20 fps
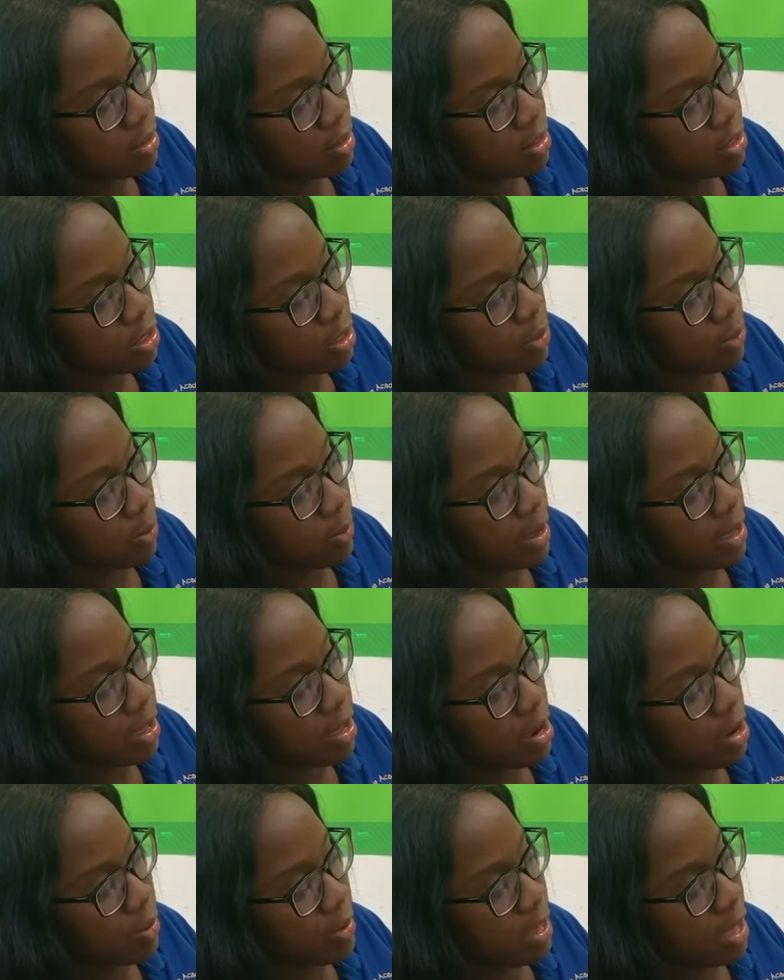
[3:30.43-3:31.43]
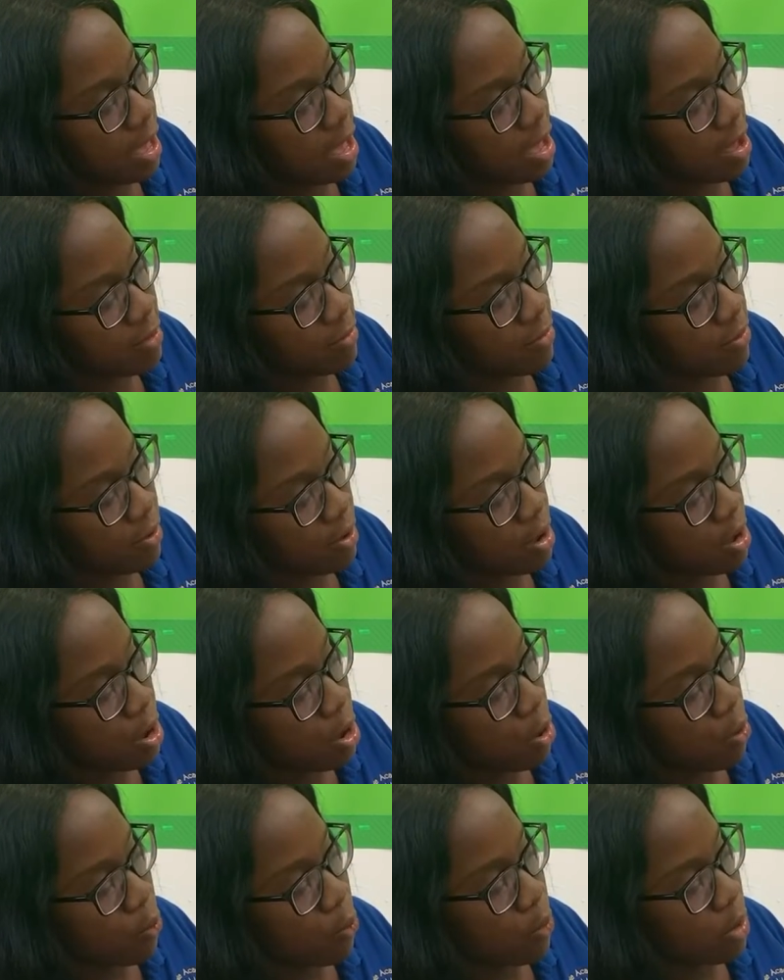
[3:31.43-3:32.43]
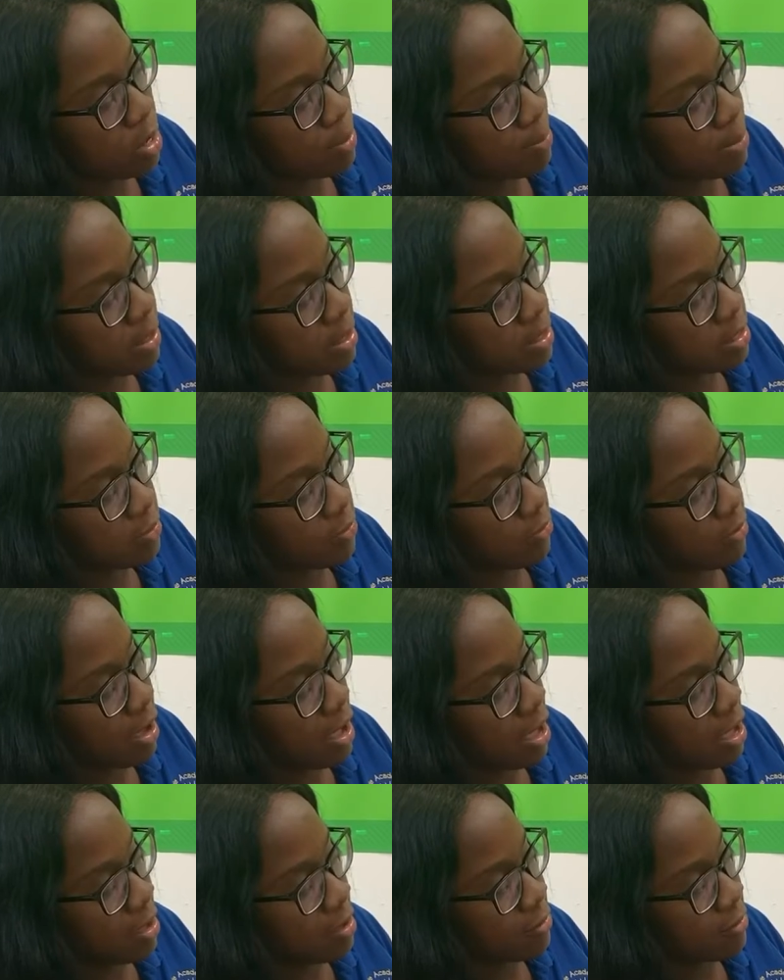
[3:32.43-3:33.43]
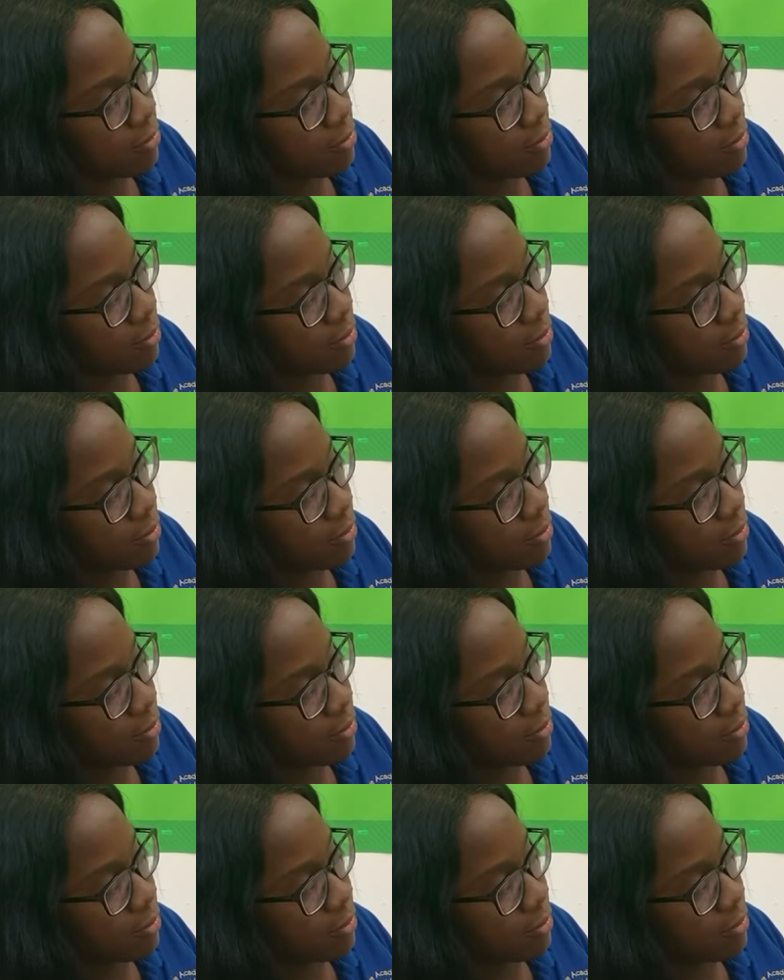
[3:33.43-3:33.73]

So right here we have 1 plus 5